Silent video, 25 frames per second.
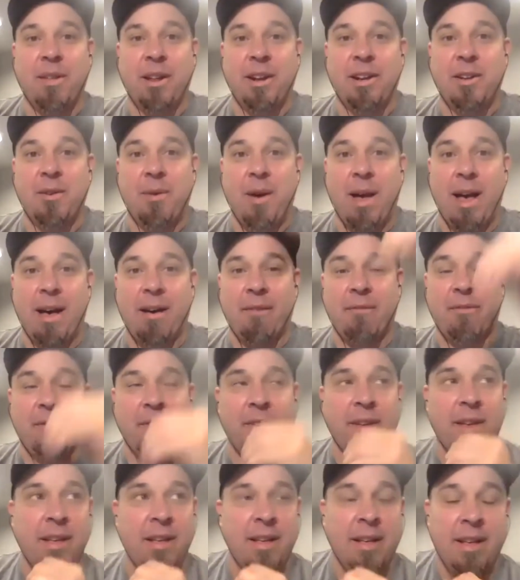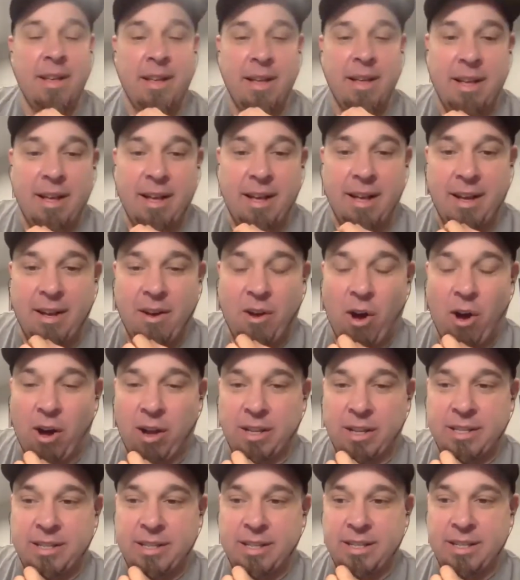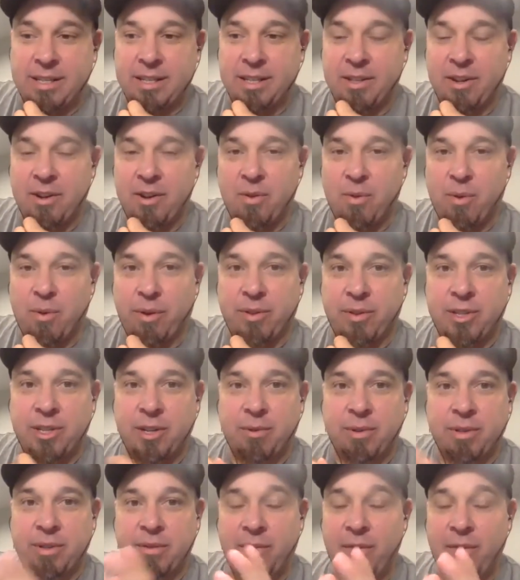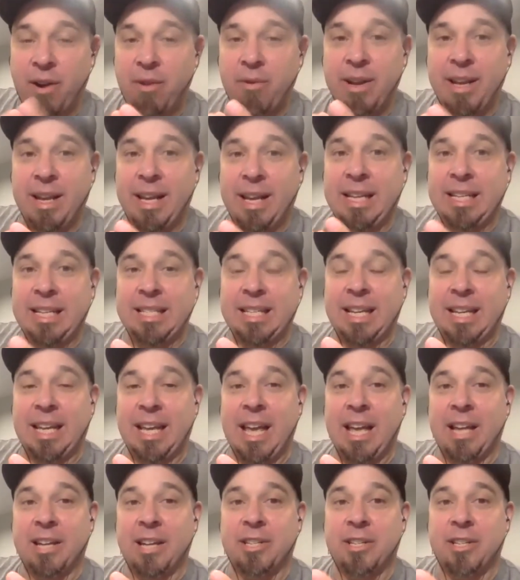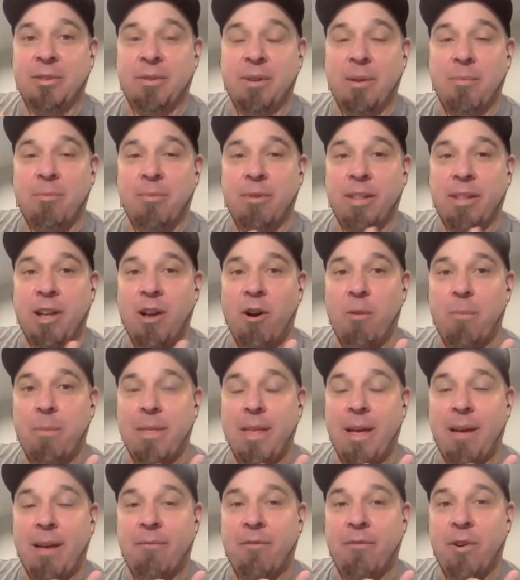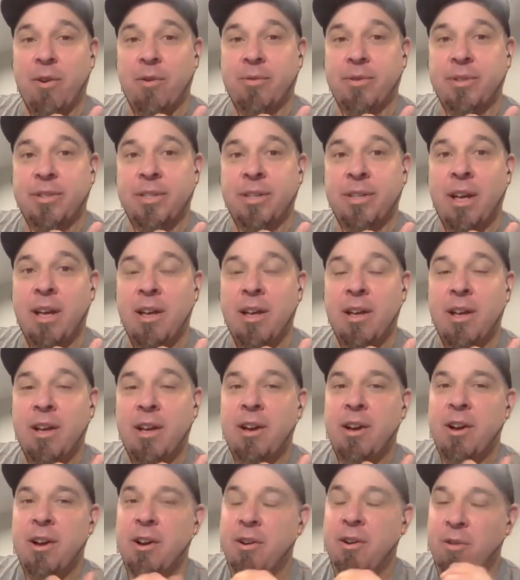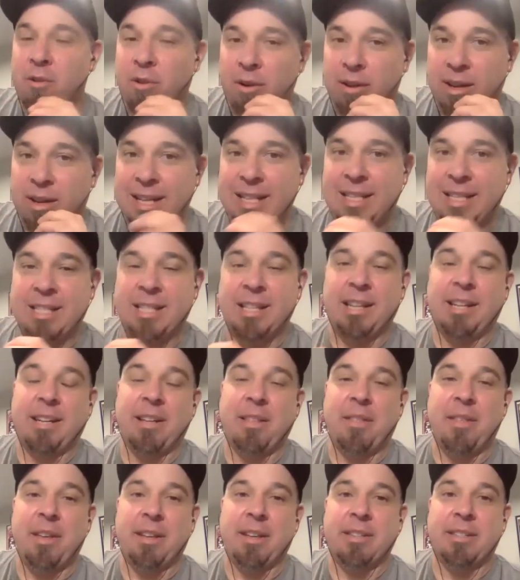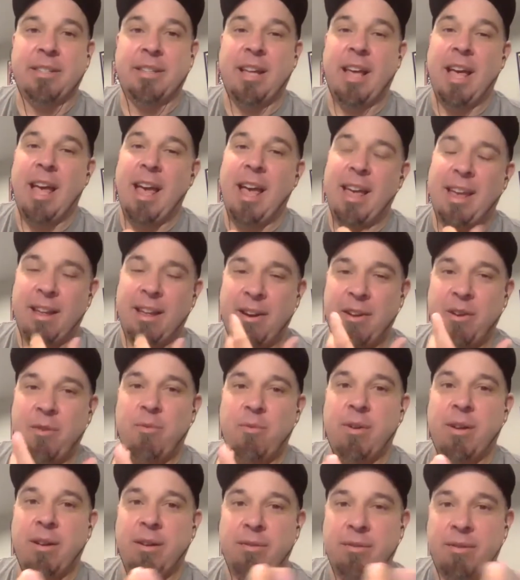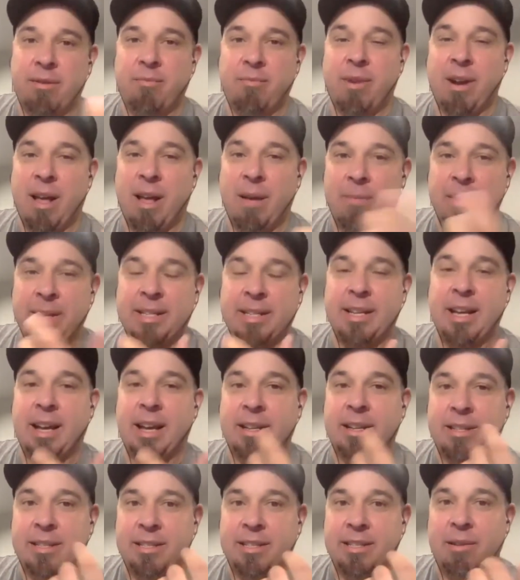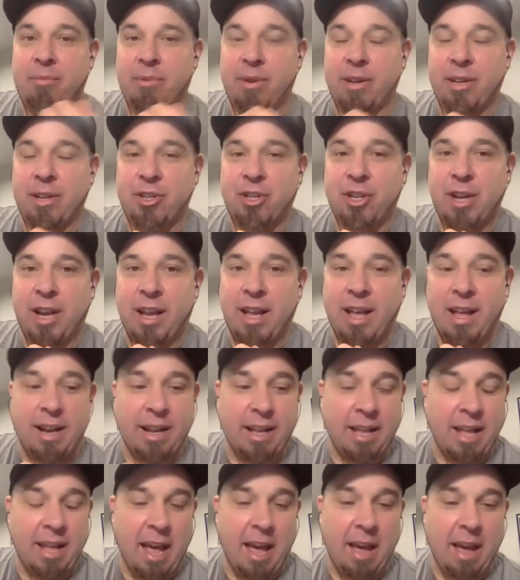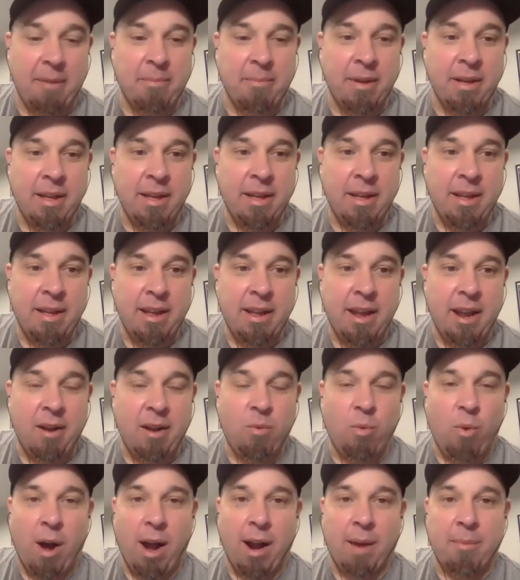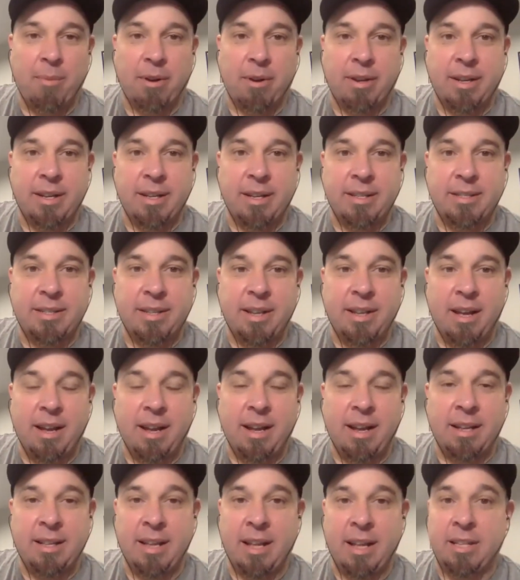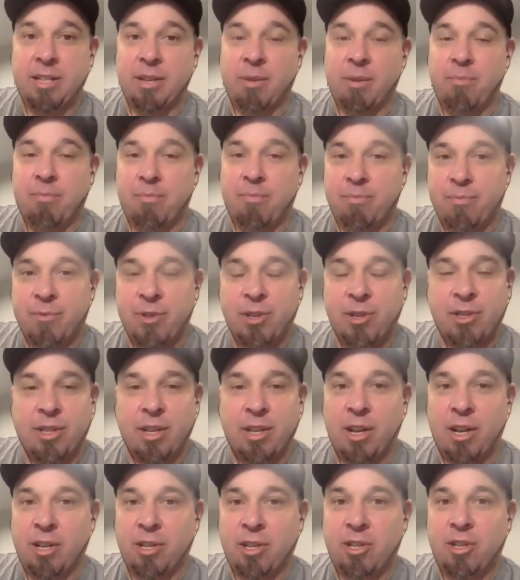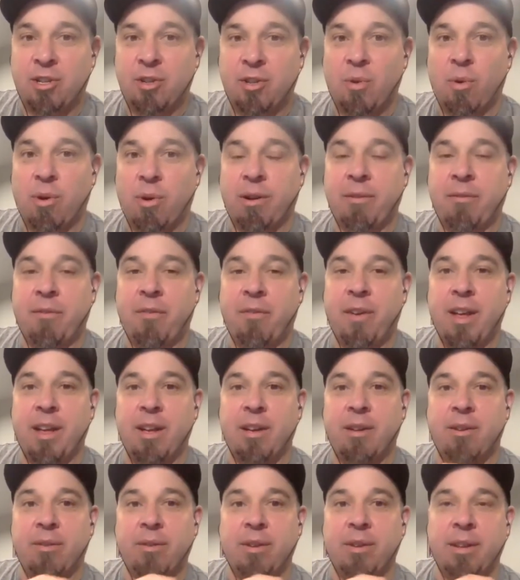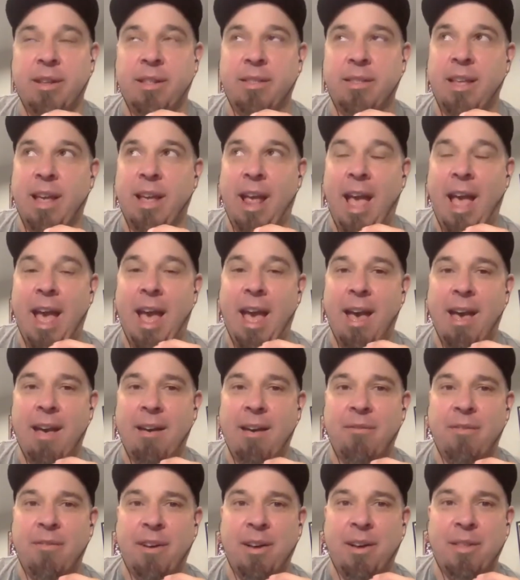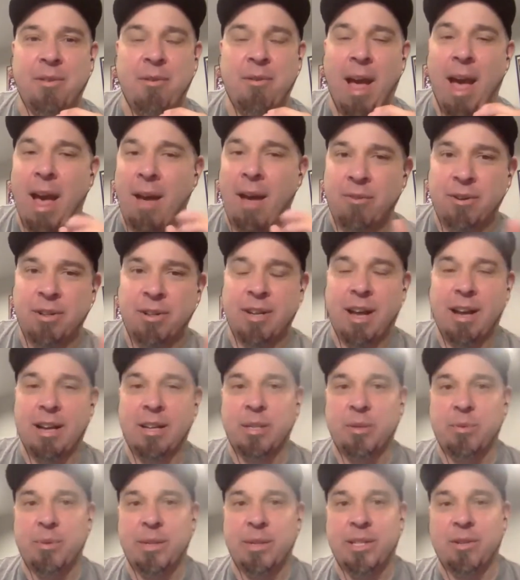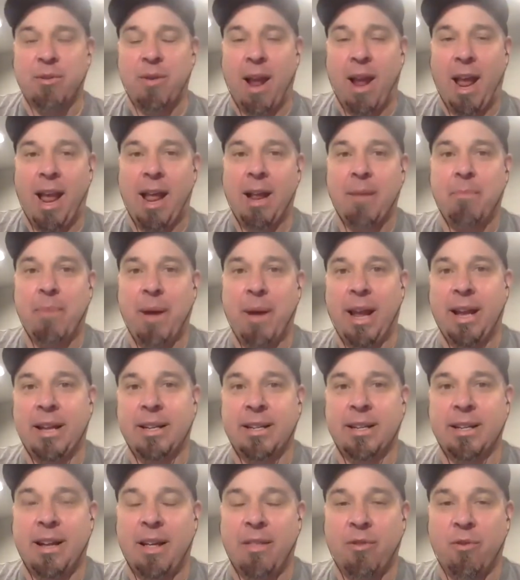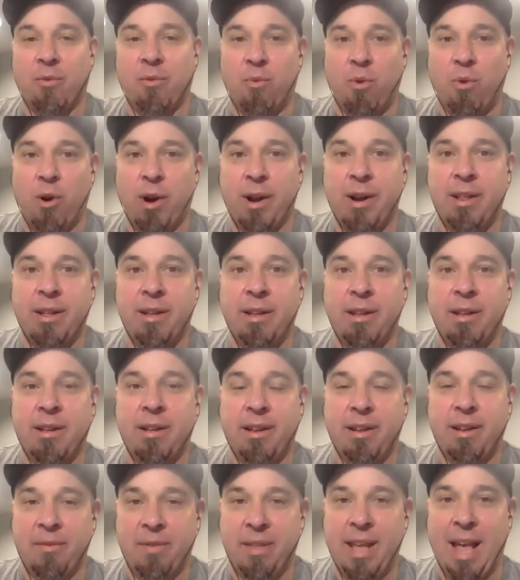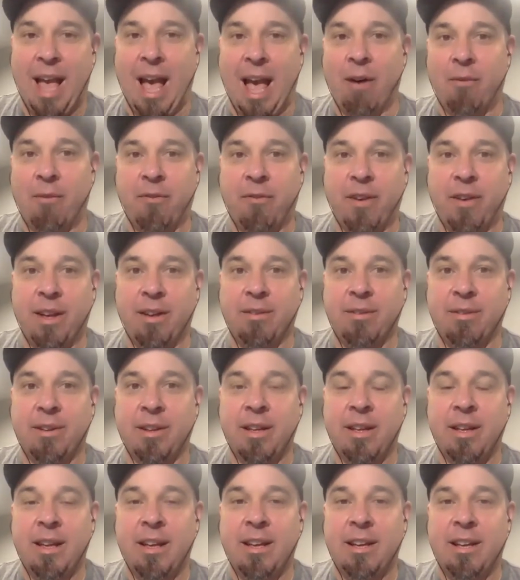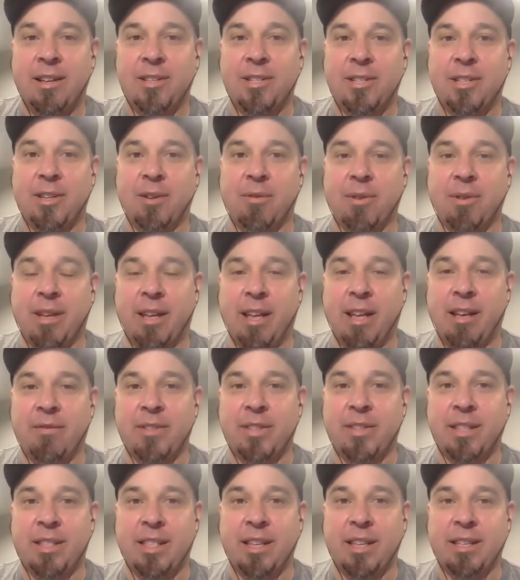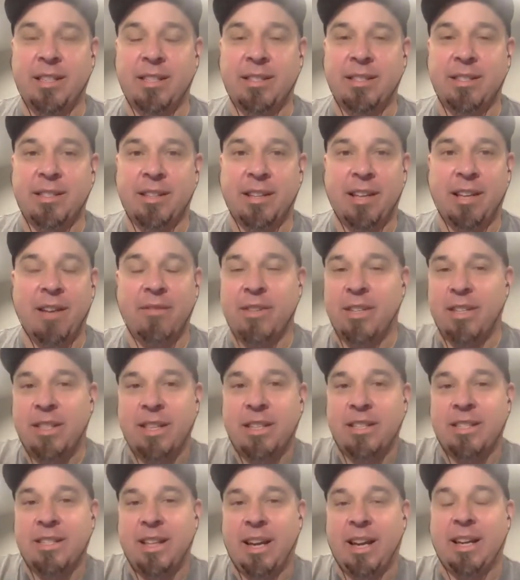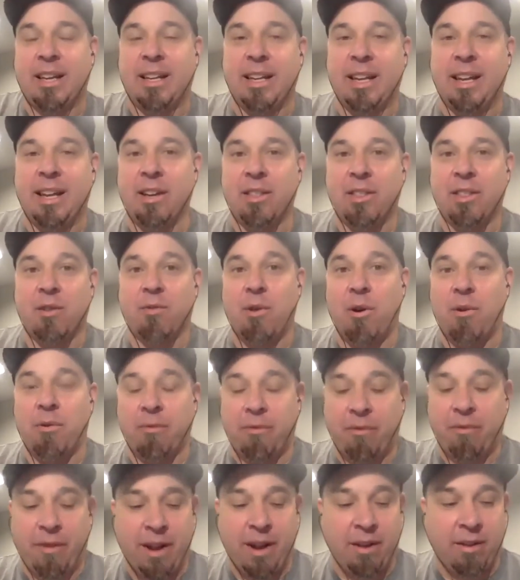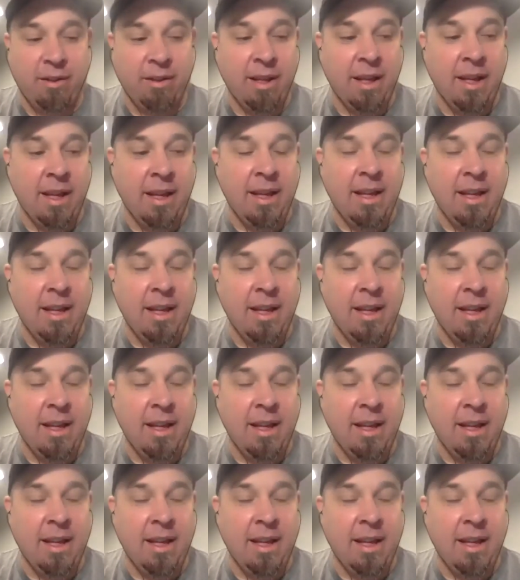and then you have uh, Austin to the north. So it's very easy to get to. And I'm really hoping that folks who are listening to this say, hey, you know what? When I'm in Texas, I'm going to check out a game in Weimar because uh, it, it's a just a historic field. They have uh, their advertisements are hand painted on the wood in the mm-hmm. outfield, mm-hmm. so it yeah, gives beautiful. it this gives it this like league of their own feel.